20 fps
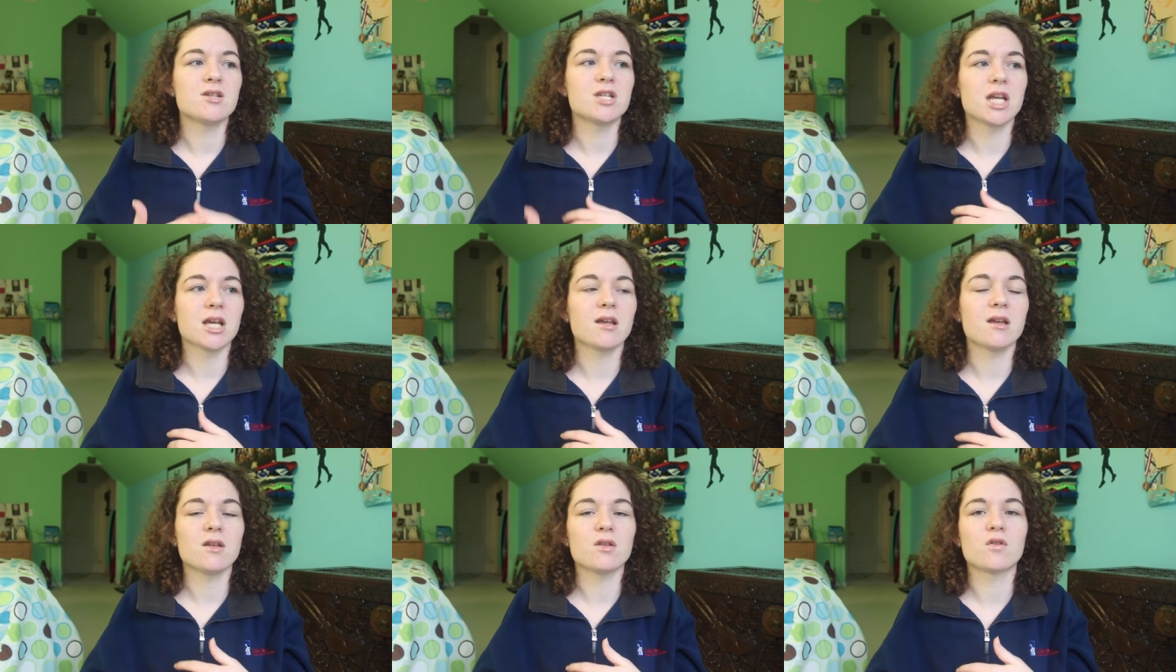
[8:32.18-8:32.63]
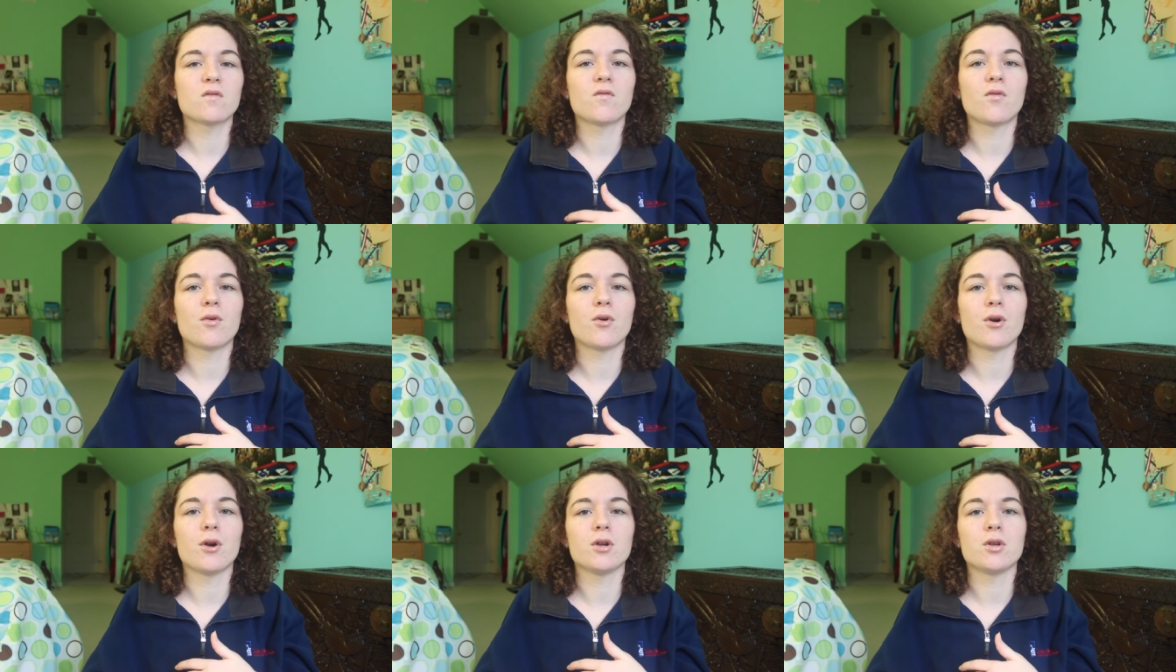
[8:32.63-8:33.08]
tickets
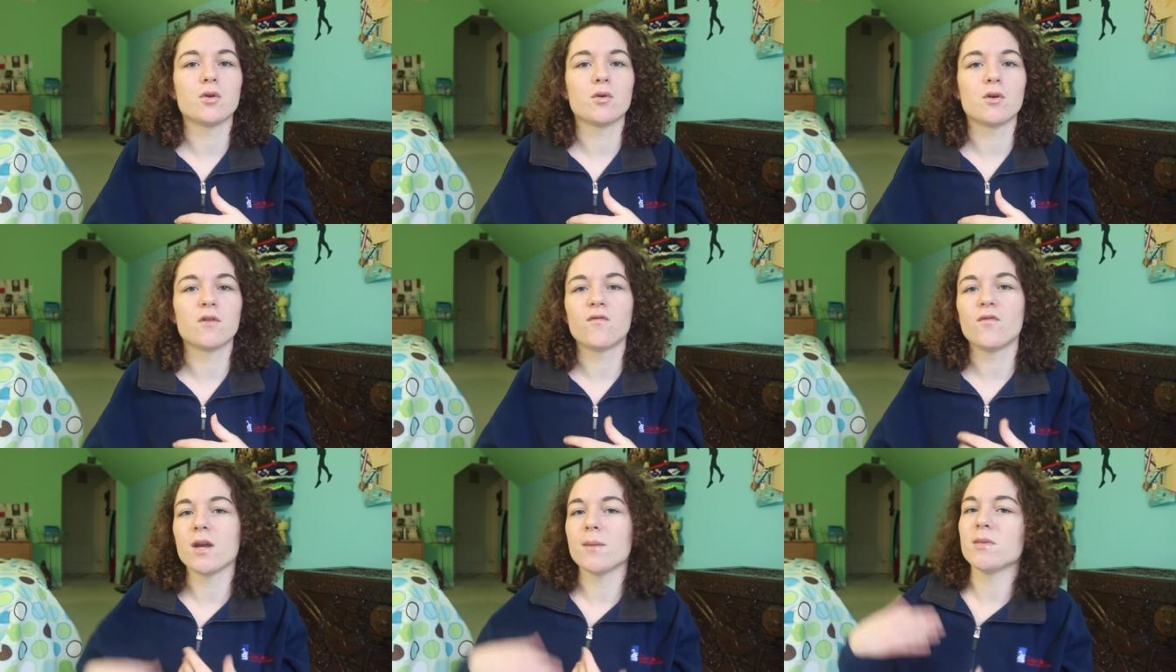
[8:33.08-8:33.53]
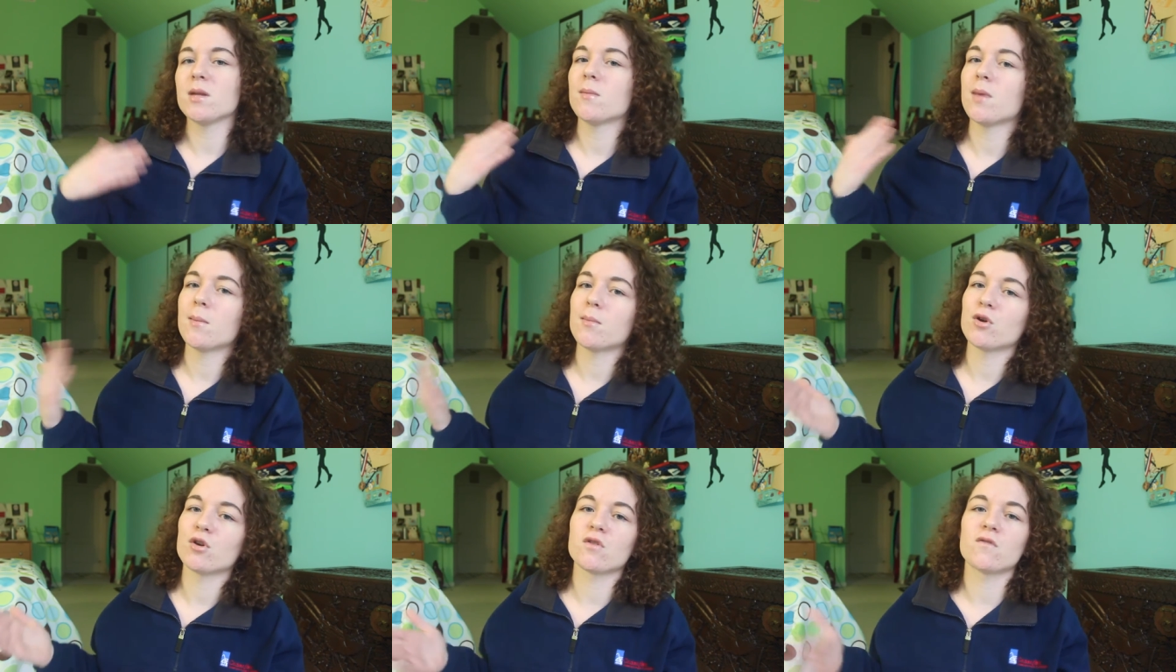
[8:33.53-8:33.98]
for your family
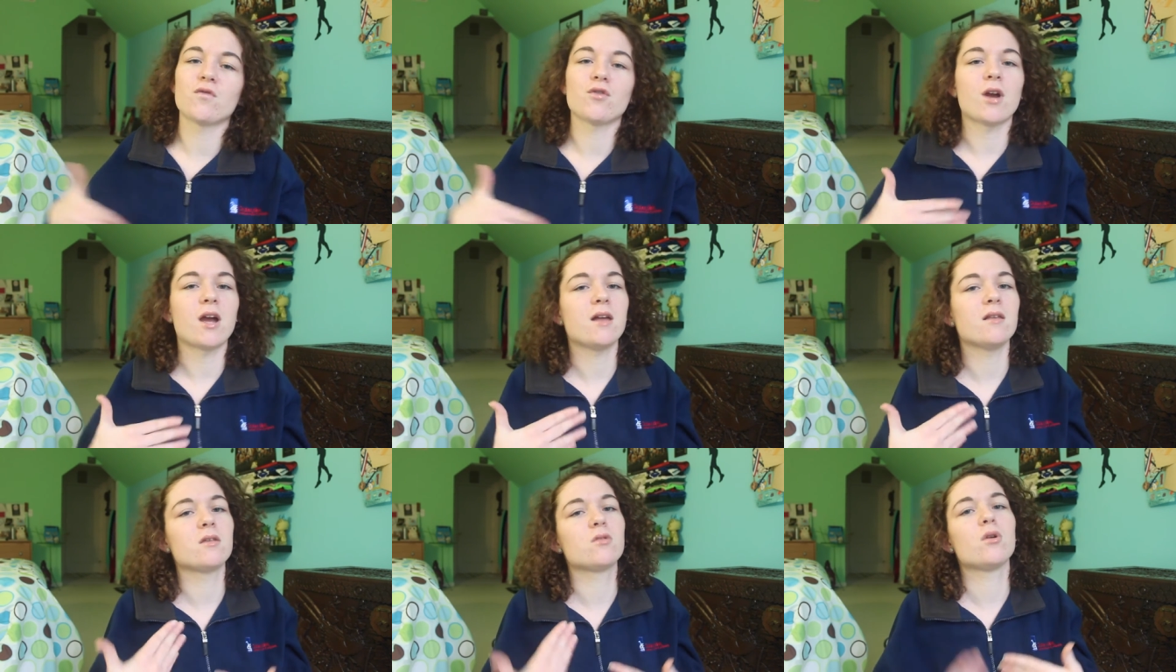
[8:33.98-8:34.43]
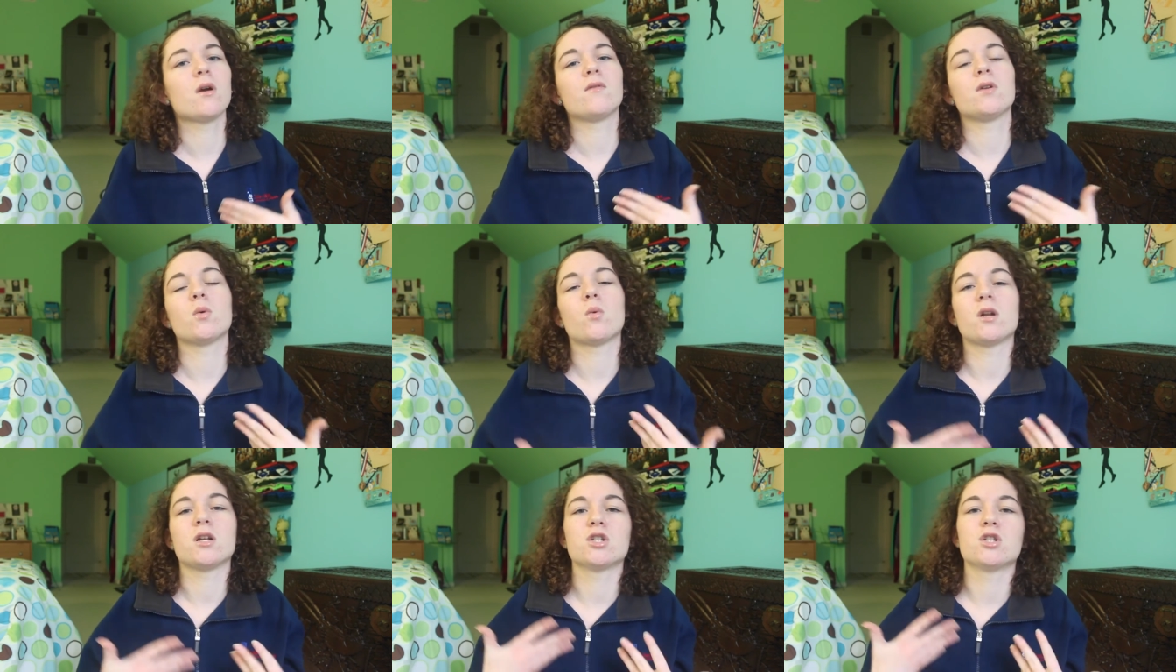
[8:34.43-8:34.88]
members, friends, whoever
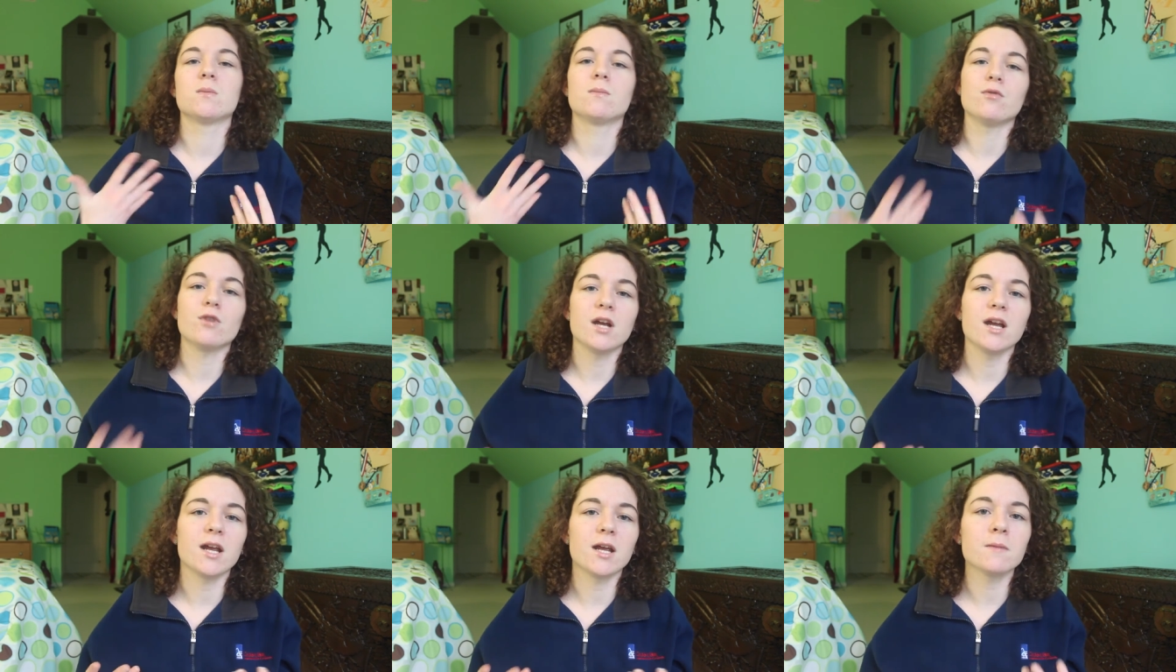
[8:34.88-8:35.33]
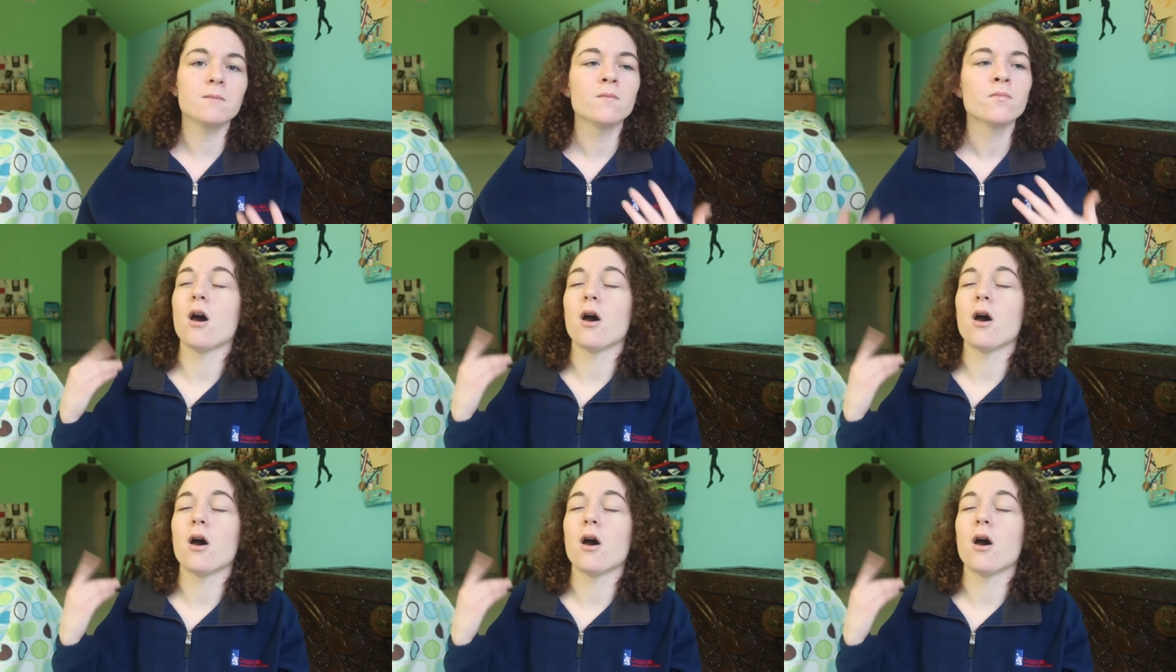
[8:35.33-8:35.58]
you wanted to bring.